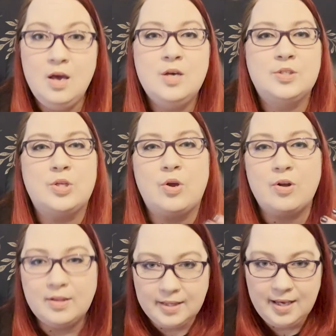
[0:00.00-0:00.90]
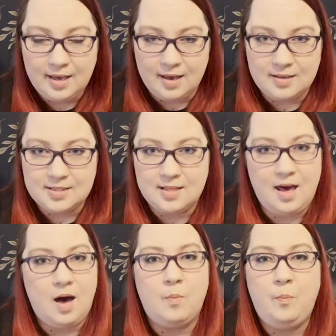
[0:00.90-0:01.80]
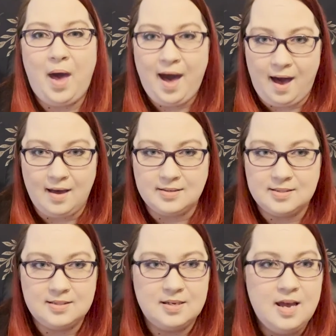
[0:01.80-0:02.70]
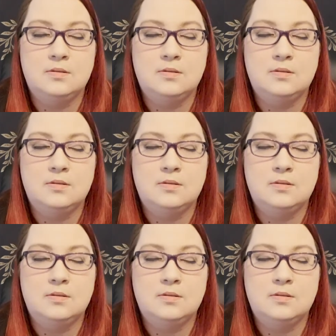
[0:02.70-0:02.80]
So they're clinging to that past.